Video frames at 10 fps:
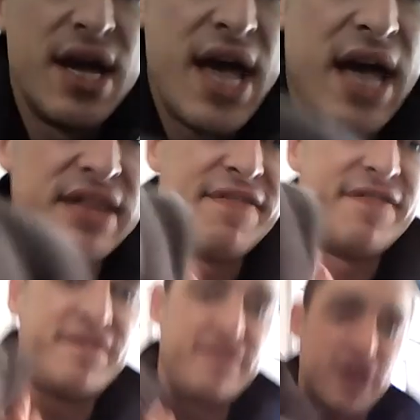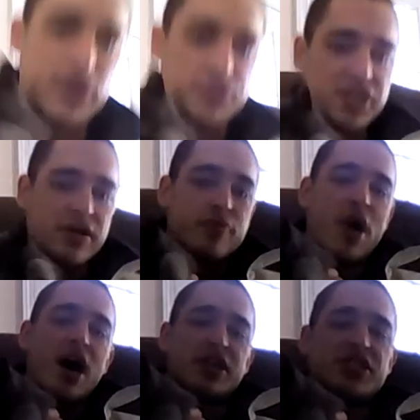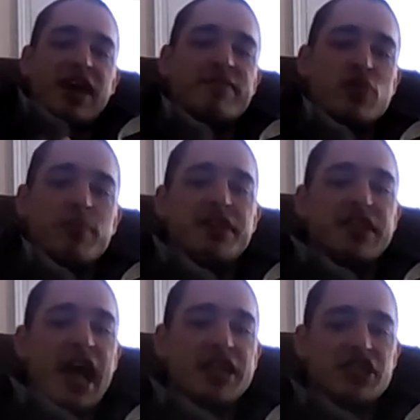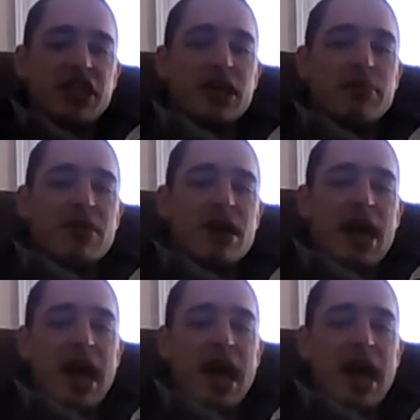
And the felsic rocks have more potassium